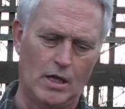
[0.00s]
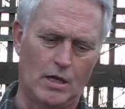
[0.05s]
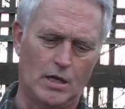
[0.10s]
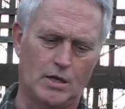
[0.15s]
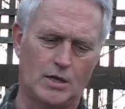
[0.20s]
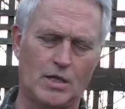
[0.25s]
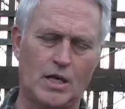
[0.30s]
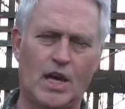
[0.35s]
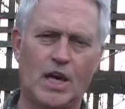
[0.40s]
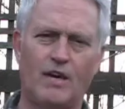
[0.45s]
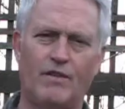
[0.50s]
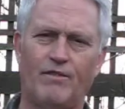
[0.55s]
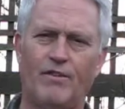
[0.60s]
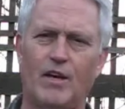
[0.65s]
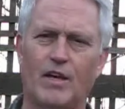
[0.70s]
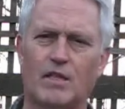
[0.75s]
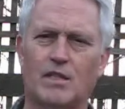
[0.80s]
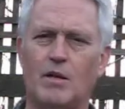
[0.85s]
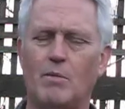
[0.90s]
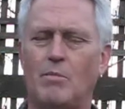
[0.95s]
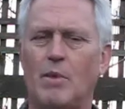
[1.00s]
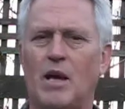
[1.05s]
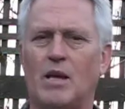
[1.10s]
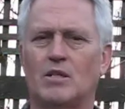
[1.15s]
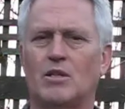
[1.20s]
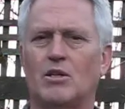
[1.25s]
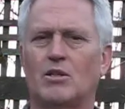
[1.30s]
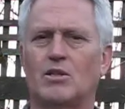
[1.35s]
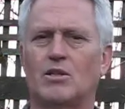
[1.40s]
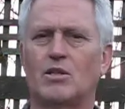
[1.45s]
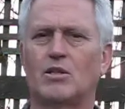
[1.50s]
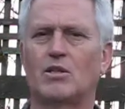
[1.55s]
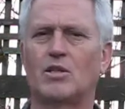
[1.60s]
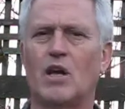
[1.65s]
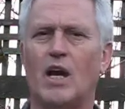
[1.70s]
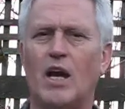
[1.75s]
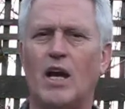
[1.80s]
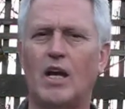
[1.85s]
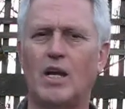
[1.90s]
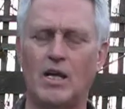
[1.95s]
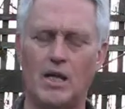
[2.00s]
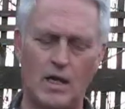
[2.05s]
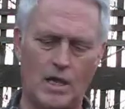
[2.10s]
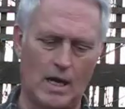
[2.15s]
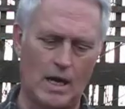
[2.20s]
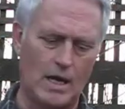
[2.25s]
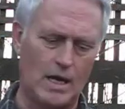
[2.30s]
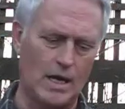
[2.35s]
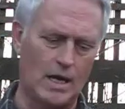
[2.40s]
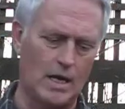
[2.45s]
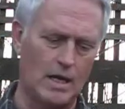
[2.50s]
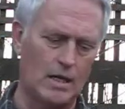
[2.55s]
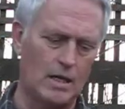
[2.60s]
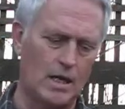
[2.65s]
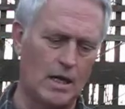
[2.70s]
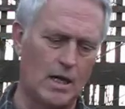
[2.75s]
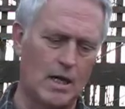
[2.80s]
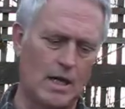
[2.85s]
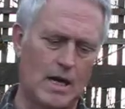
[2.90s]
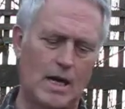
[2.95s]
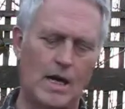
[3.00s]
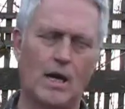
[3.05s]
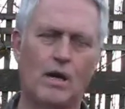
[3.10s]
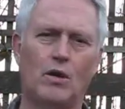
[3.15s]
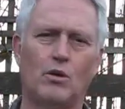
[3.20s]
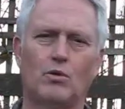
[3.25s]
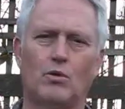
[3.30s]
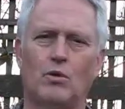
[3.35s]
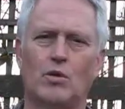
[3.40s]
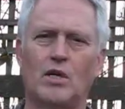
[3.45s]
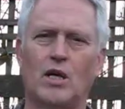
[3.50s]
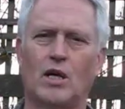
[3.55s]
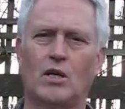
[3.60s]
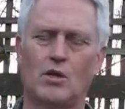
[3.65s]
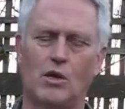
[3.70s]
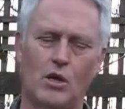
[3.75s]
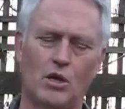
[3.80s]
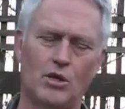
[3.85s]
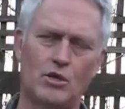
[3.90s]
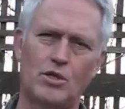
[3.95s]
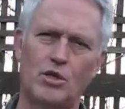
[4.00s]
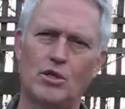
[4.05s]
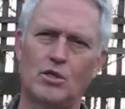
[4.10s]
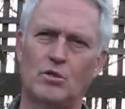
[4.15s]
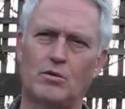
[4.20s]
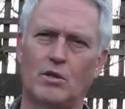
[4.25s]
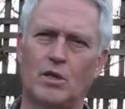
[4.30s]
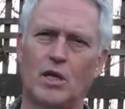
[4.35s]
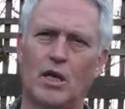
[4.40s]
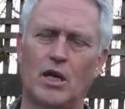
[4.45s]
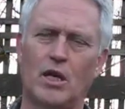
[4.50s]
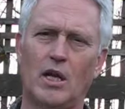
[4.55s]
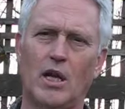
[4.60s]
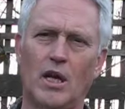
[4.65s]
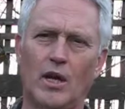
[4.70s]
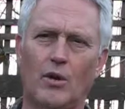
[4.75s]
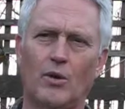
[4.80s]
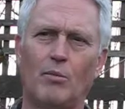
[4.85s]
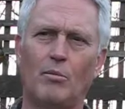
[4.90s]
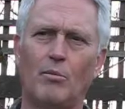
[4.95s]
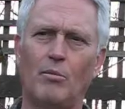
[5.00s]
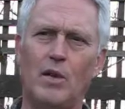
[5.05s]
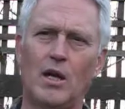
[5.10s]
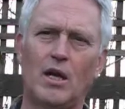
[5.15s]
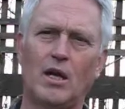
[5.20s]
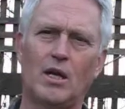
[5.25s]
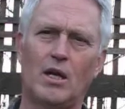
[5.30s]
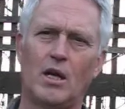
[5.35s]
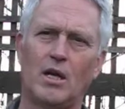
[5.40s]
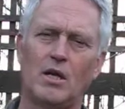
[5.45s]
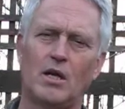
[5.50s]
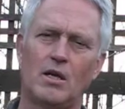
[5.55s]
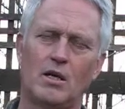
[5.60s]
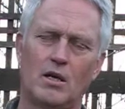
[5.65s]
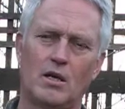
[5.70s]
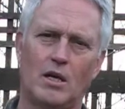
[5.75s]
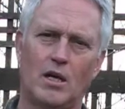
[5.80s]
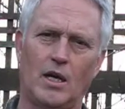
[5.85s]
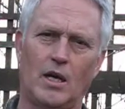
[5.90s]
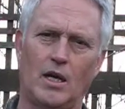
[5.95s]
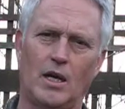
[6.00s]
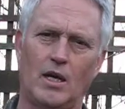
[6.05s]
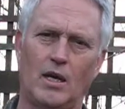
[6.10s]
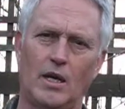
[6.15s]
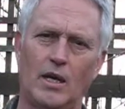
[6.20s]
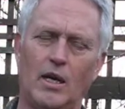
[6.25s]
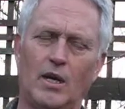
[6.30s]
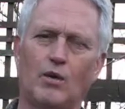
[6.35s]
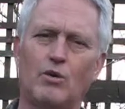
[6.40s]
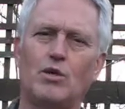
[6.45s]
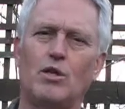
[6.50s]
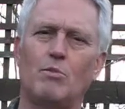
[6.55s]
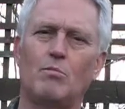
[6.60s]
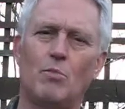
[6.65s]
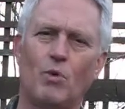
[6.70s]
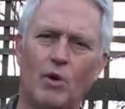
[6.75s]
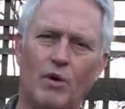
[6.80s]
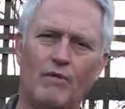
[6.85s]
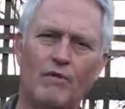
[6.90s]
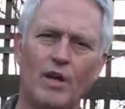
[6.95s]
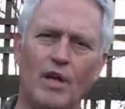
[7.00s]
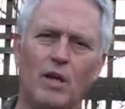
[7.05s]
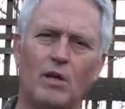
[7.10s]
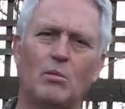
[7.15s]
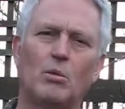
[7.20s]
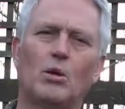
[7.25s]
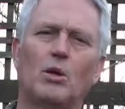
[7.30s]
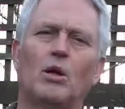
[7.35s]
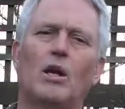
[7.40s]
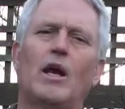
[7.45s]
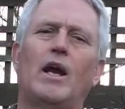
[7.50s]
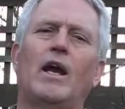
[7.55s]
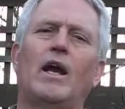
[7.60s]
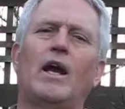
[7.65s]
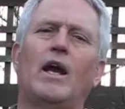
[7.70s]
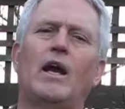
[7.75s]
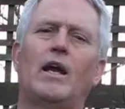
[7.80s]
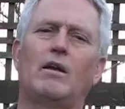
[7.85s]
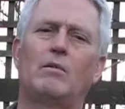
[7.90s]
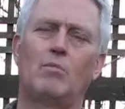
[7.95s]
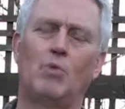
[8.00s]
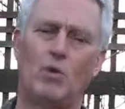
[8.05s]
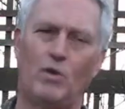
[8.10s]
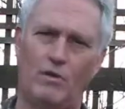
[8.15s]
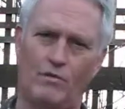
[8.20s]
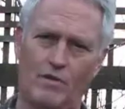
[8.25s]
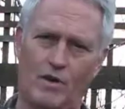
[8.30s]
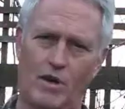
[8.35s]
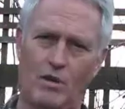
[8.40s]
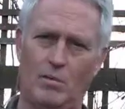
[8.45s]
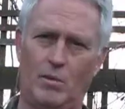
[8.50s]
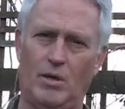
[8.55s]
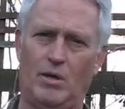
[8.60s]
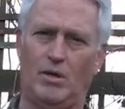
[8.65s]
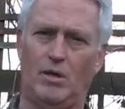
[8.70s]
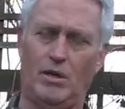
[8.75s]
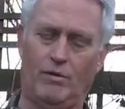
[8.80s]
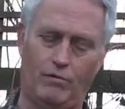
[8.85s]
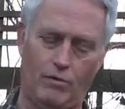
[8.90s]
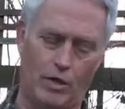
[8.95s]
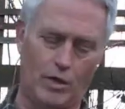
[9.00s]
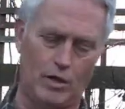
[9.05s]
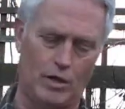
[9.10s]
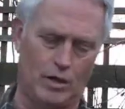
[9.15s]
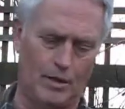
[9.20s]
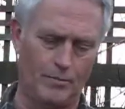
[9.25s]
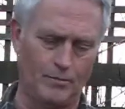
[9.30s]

side effects, impacts on society, and how technologies can help make energy more available and more environmentally friendly.